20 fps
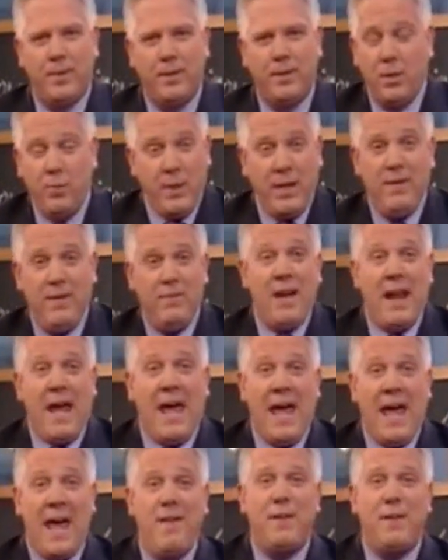Did we even
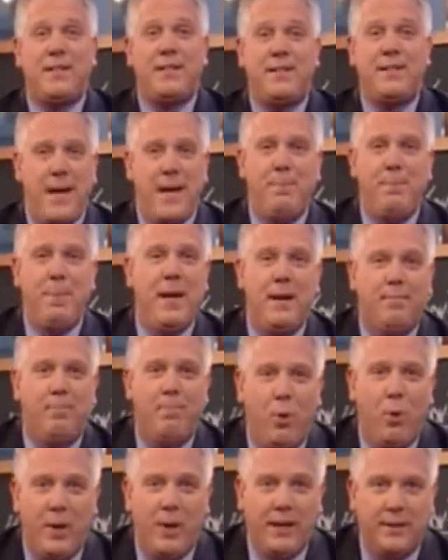have a tipping
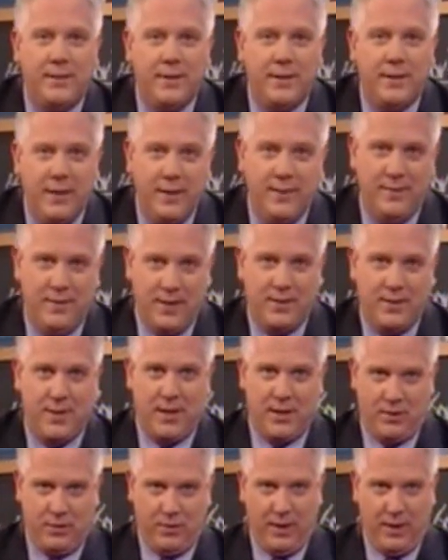point in this
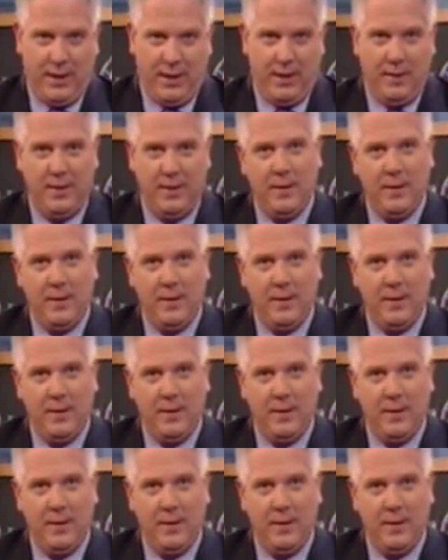country?